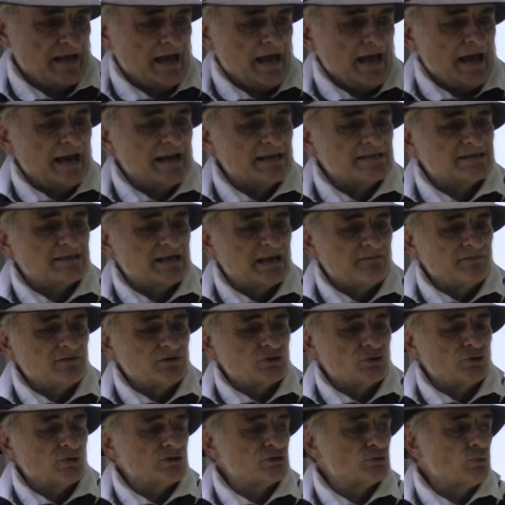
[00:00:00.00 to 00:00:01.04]
and it's given
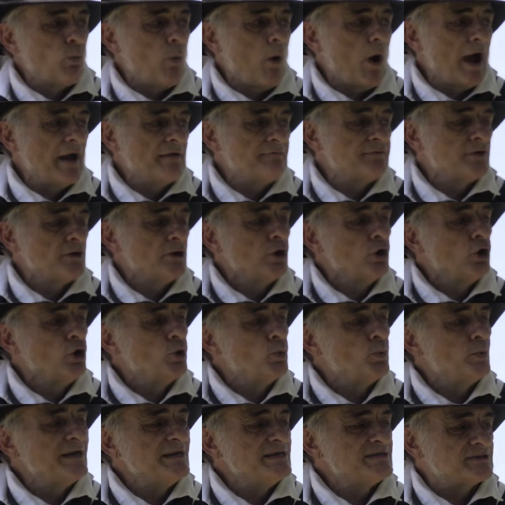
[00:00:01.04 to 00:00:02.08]
to his wife,
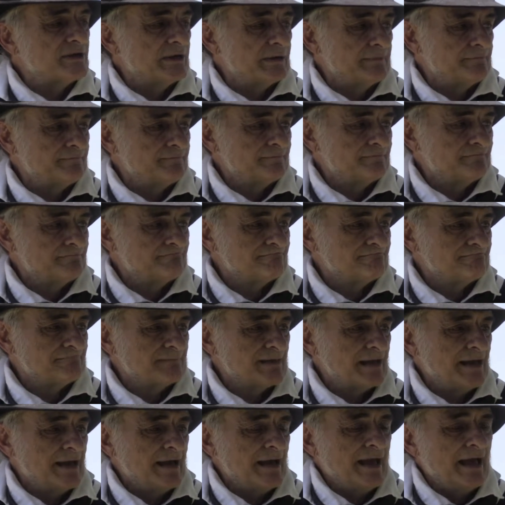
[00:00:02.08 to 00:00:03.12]
Louisa.
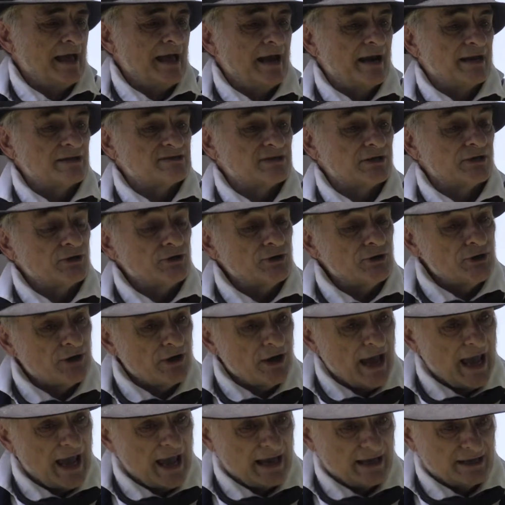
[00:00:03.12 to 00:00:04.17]
And it's in her
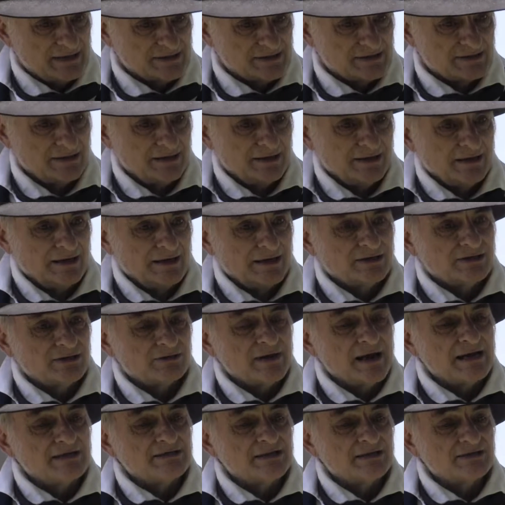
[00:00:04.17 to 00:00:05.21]
hands until
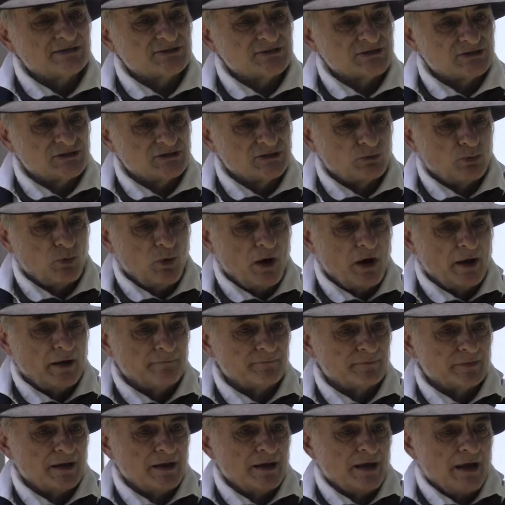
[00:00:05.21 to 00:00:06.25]

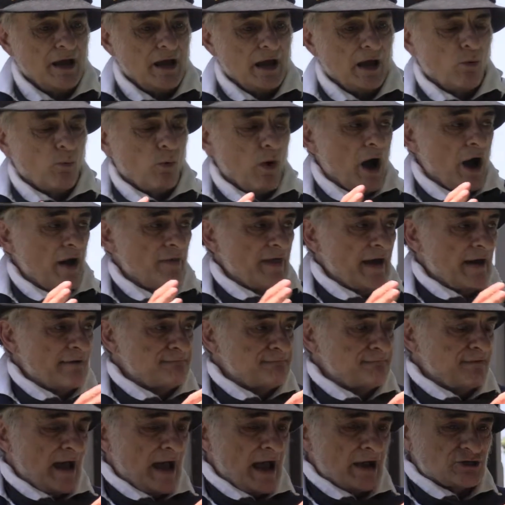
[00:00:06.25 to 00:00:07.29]
1861. And while that
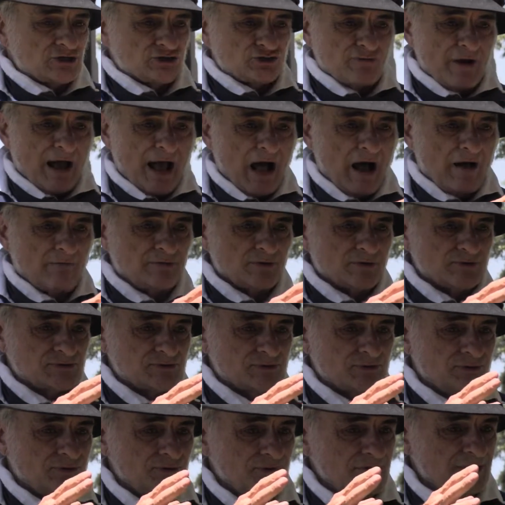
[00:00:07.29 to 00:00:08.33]
flag travels
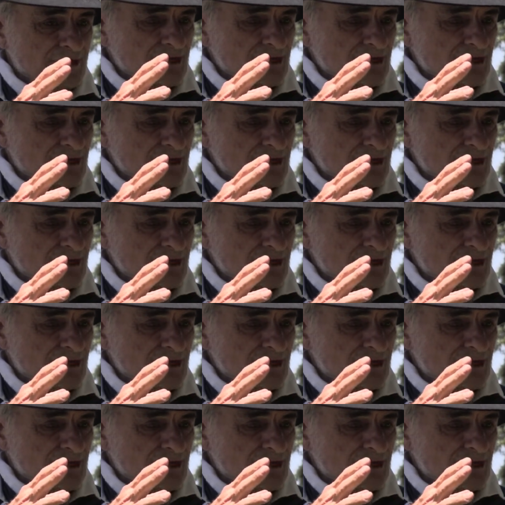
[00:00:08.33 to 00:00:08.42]
through the